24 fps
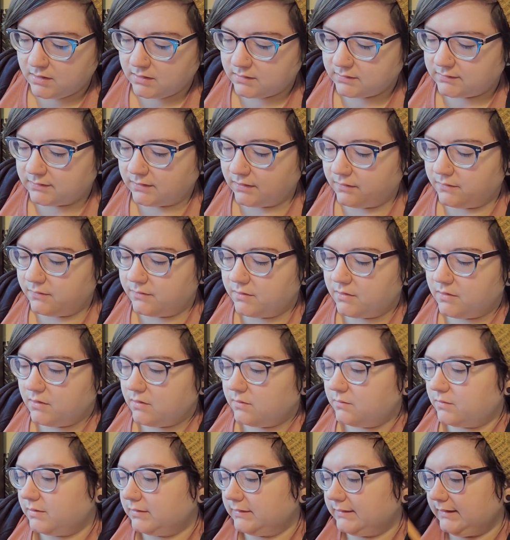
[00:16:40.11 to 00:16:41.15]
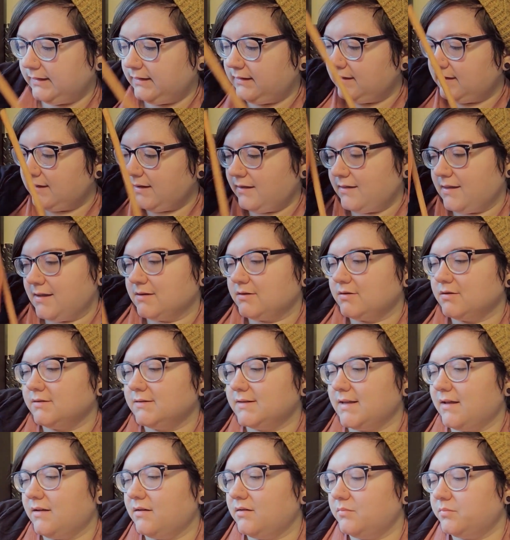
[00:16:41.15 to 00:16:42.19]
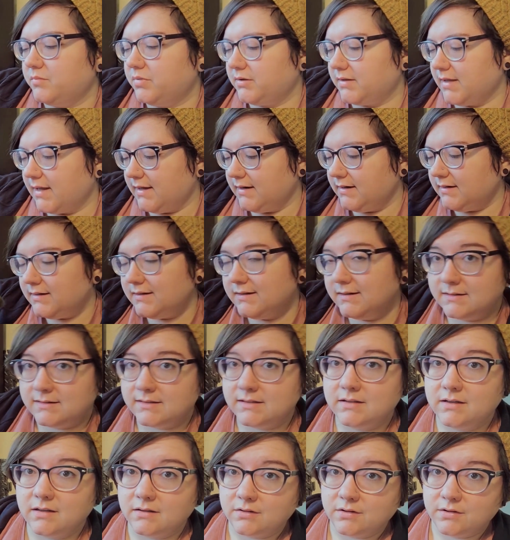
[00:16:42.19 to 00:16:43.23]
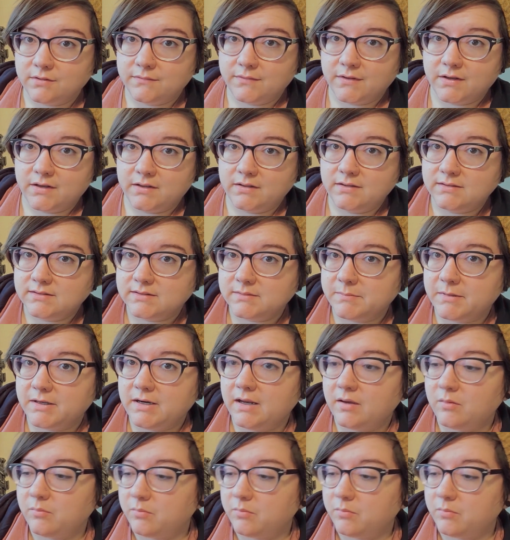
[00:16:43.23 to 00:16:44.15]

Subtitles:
So, we'll see how that turns out, but that is another fun spinning